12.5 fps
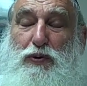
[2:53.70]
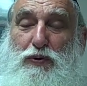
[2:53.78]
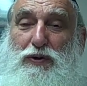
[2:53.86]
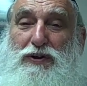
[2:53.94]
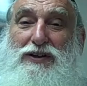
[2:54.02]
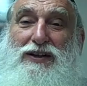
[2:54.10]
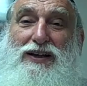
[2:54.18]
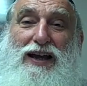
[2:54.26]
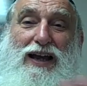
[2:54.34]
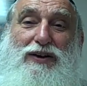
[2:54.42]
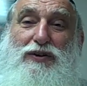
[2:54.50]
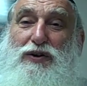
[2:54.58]
pool
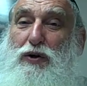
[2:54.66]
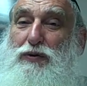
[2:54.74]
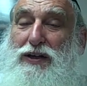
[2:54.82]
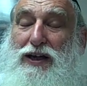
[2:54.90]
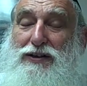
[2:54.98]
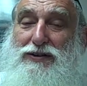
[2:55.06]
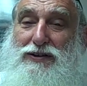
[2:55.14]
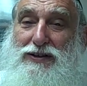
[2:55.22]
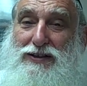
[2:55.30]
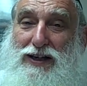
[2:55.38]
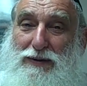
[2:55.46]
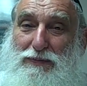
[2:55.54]
and could only enter
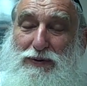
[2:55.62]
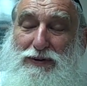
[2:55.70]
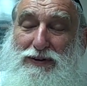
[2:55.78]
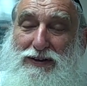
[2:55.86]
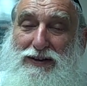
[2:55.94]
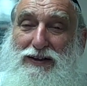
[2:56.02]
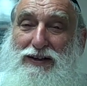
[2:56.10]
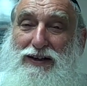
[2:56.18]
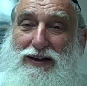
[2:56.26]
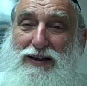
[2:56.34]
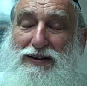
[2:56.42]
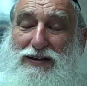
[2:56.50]
the temple
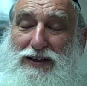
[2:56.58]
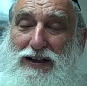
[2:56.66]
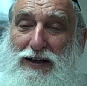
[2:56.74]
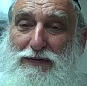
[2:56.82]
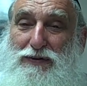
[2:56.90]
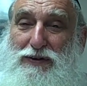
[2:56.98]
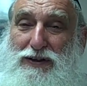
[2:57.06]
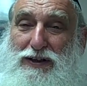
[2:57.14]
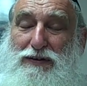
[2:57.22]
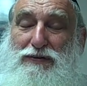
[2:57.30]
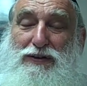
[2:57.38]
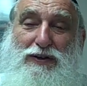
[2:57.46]
in the, after the
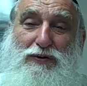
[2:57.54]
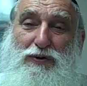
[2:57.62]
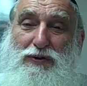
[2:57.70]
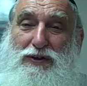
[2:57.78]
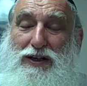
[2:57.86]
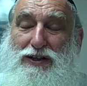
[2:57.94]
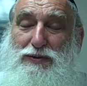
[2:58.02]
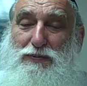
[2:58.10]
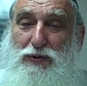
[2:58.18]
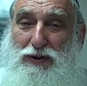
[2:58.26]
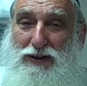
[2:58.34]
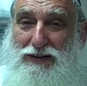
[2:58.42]
evening or the
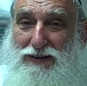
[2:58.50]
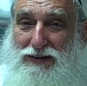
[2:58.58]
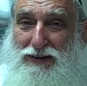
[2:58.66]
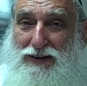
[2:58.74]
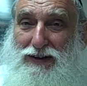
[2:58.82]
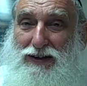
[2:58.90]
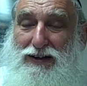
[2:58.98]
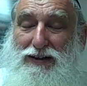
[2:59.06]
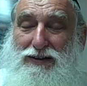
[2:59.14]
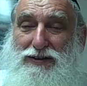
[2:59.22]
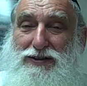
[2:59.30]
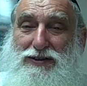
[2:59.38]
next morning.
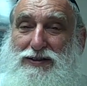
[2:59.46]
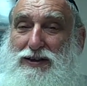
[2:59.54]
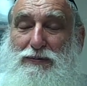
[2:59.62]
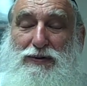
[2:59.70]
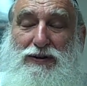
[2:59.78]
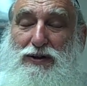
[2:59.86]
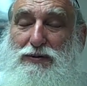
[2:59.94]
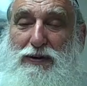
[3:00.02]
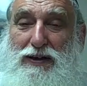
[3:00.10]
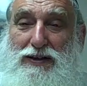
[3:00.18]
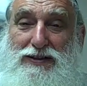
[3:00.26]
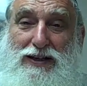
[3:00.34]
Uh, this is something that
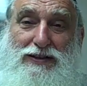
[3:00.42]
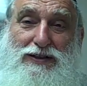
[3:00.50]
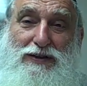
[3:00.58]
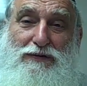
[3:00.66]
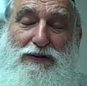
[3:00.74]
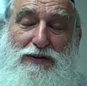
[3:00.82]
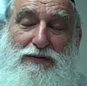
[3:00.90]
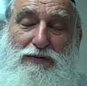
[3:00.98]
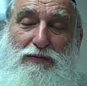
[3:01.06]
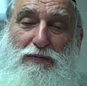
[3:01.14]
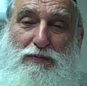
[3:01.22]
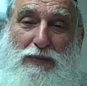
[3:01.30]
doesn't make any sense. If it
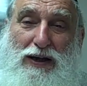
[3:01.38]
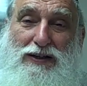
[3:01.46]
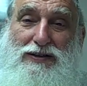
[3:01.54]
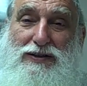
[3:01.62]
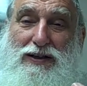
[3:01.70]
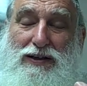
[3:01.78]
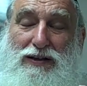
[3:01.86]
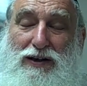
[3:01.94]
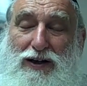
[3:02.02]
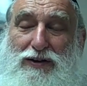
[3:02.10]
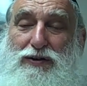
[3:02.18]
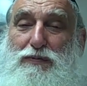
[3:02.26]
makes
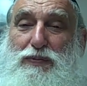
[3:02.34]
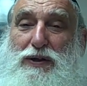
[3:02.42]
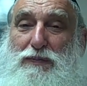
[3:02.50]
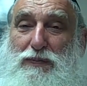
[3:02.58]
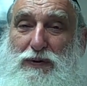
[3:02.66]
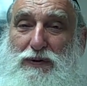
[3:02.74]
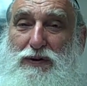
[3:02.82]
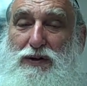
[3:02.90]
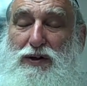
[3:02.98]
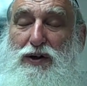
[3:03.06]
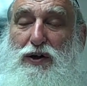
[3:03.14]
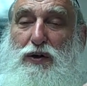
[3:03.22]
other people
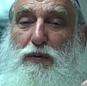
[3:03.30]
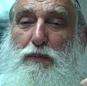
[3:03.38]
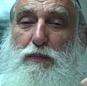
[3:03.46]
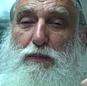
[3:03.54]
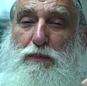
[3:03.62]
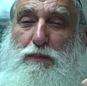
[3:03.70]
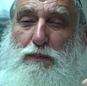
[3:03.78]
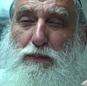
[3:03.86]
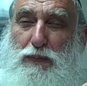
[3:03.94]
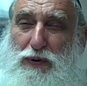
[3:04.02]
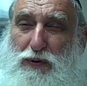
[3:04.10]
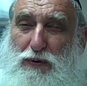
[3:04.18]

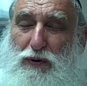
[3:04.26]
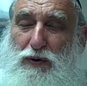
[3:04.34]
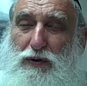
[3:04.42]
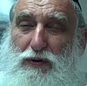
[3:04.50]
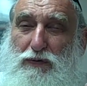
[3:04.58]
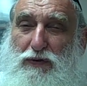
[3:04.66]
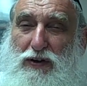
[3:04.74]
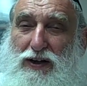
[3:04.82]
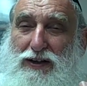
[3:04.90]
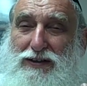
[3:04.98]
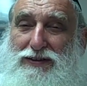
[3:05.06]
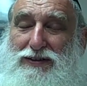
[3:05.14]

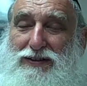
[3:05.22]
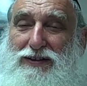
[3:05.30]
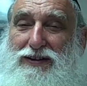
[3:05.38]
purified,